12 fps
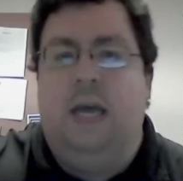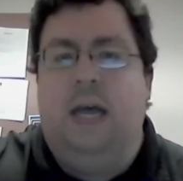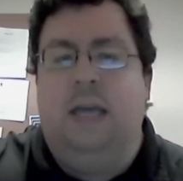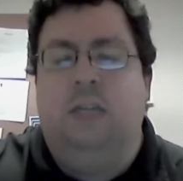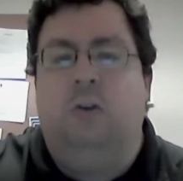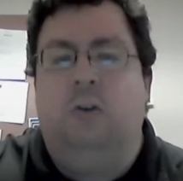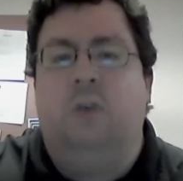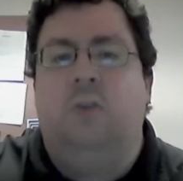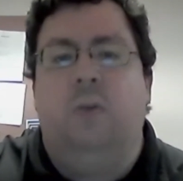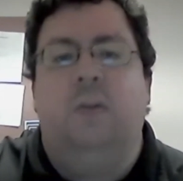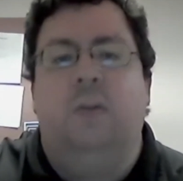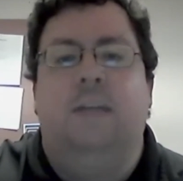He's also
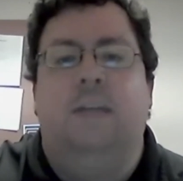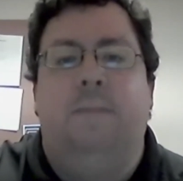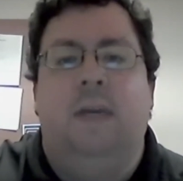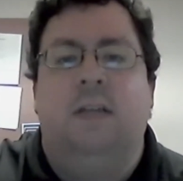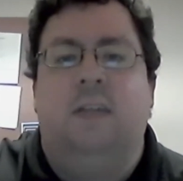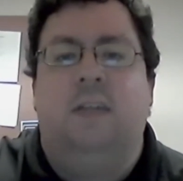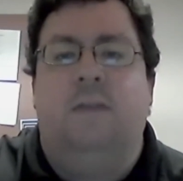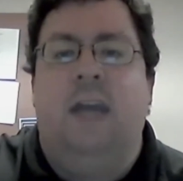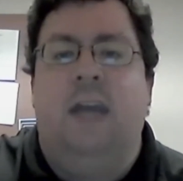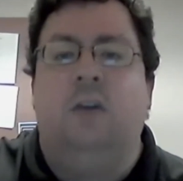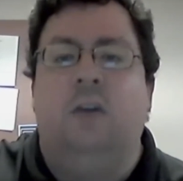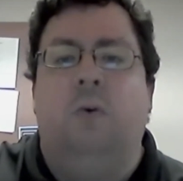the recipient of an
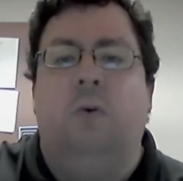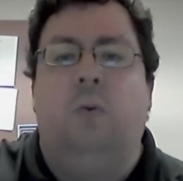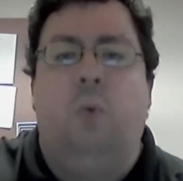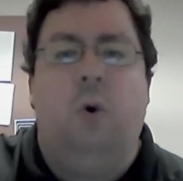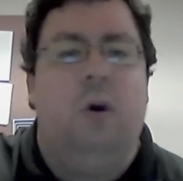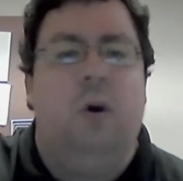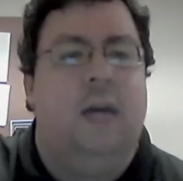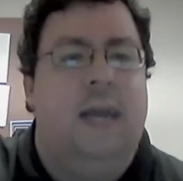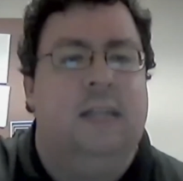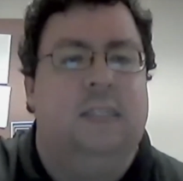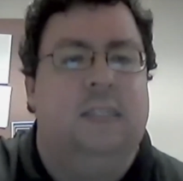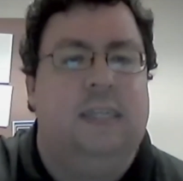Edgar Award
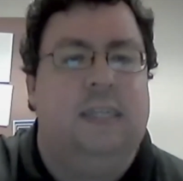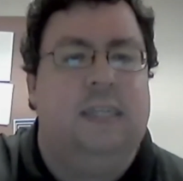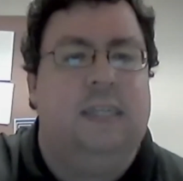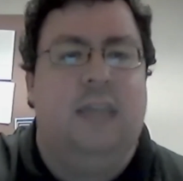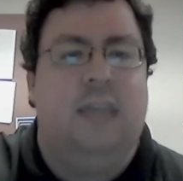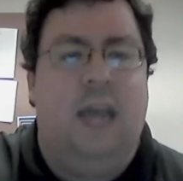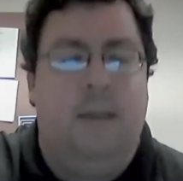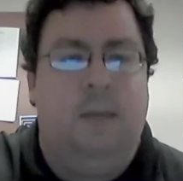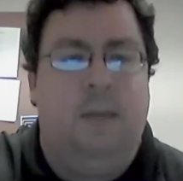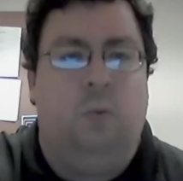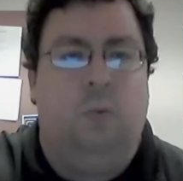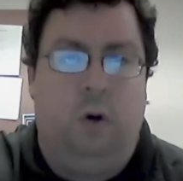and 6
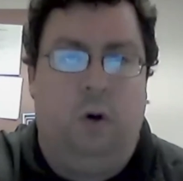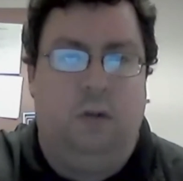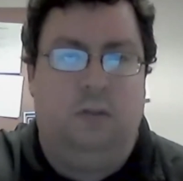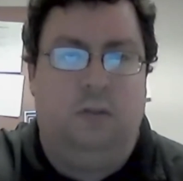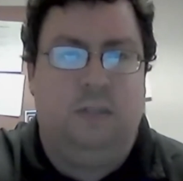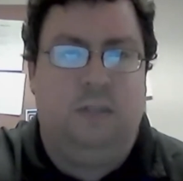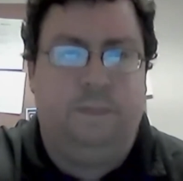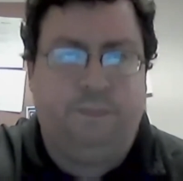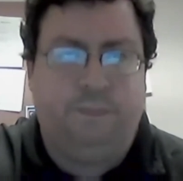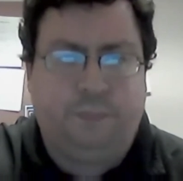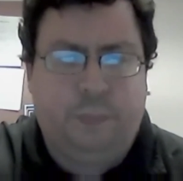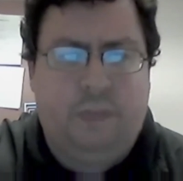Emmy Awards.
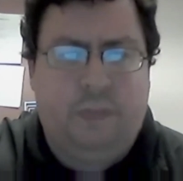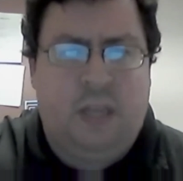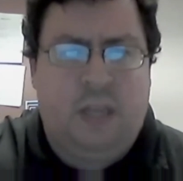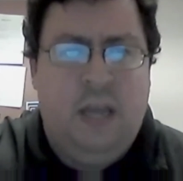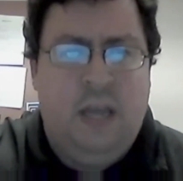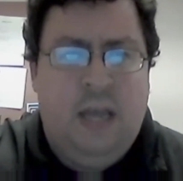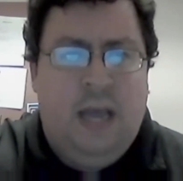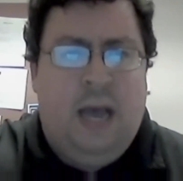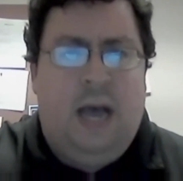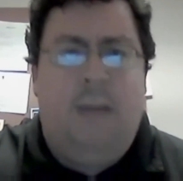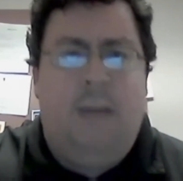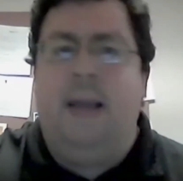
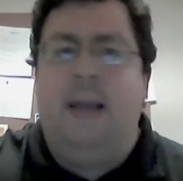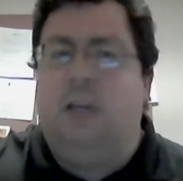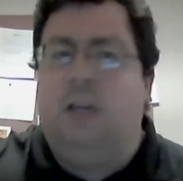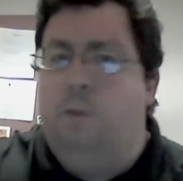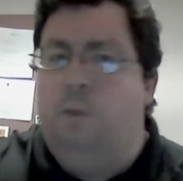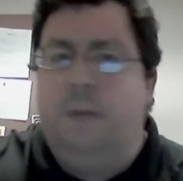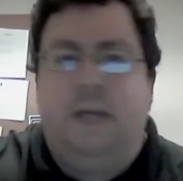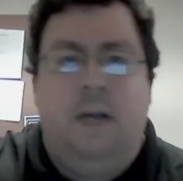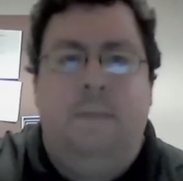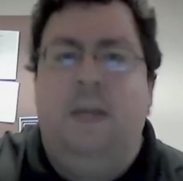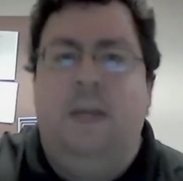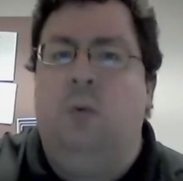Mike
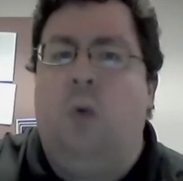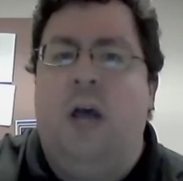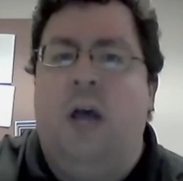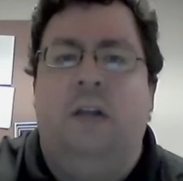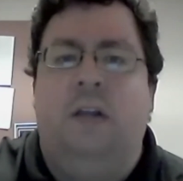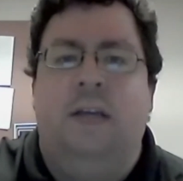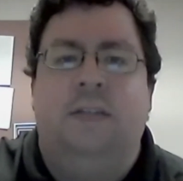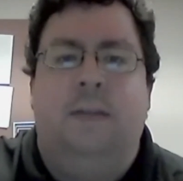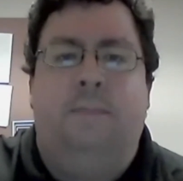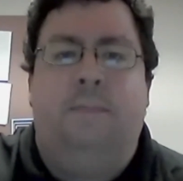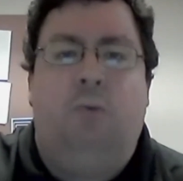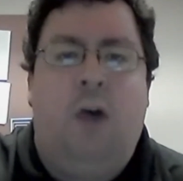Lupica, meanwhile, is a
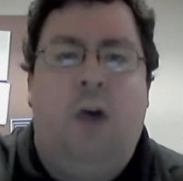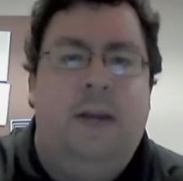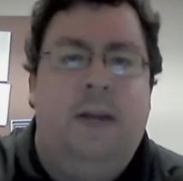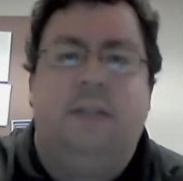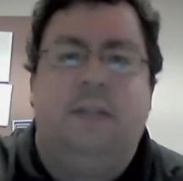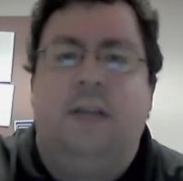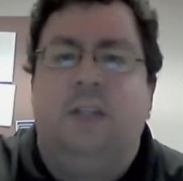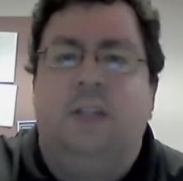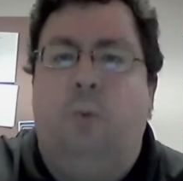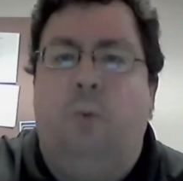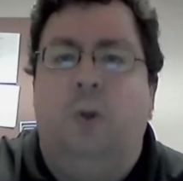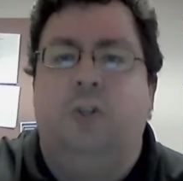prominent
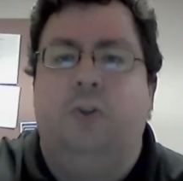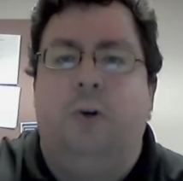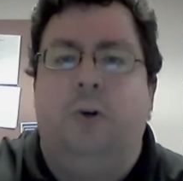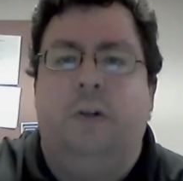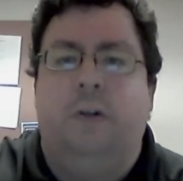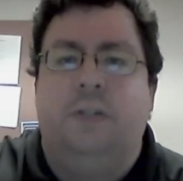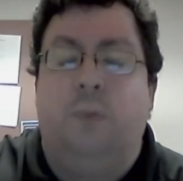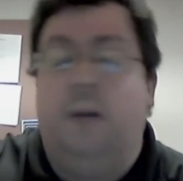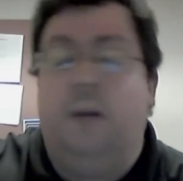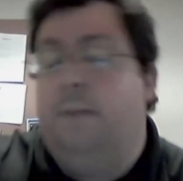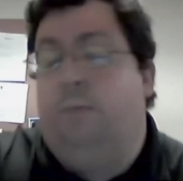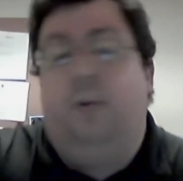sports journalist, one
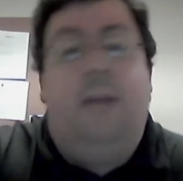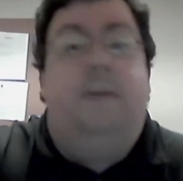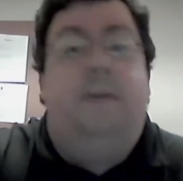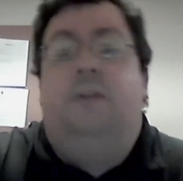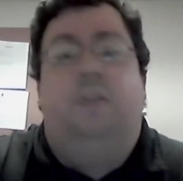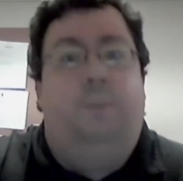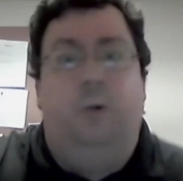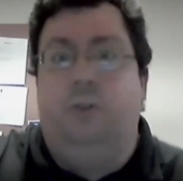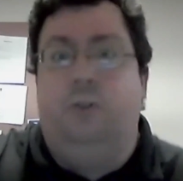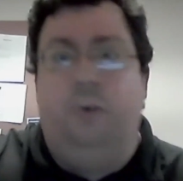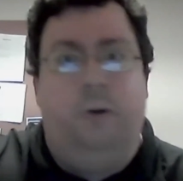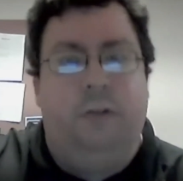of the preeminent sports
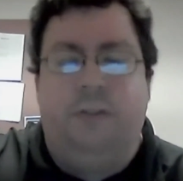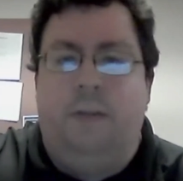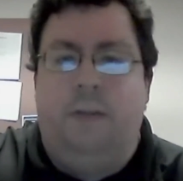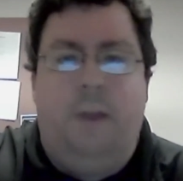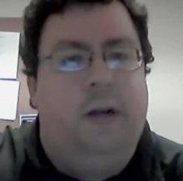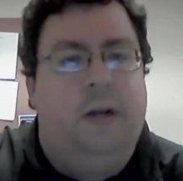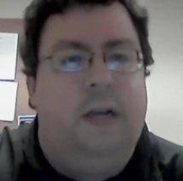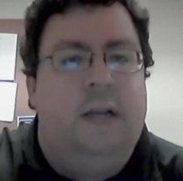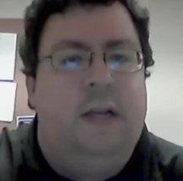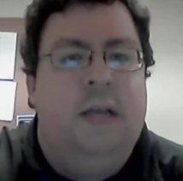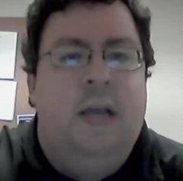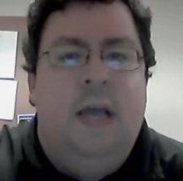journalists in America,
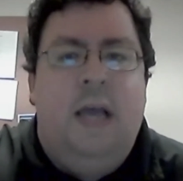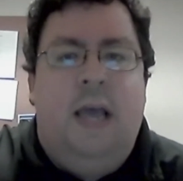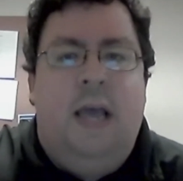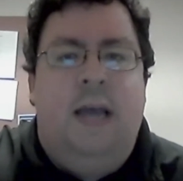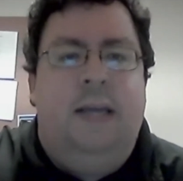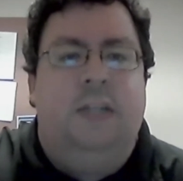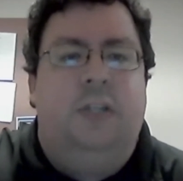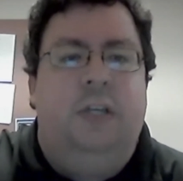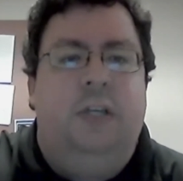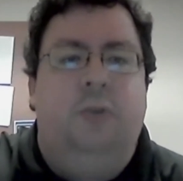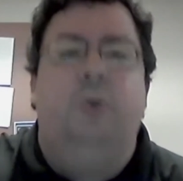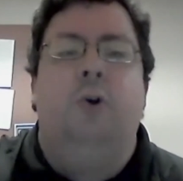and he's
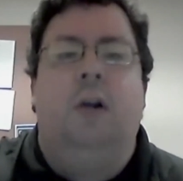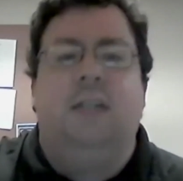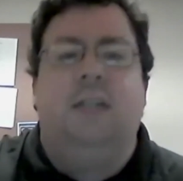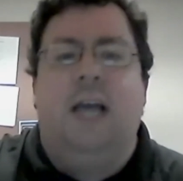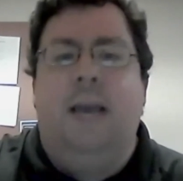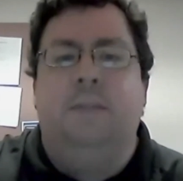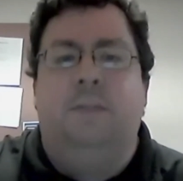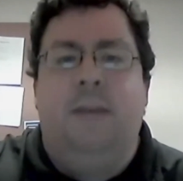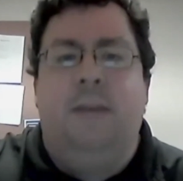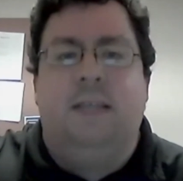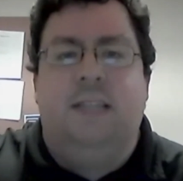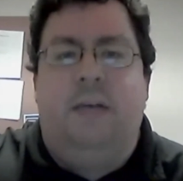the New York Times
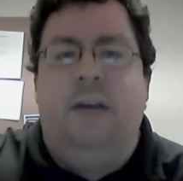best-selling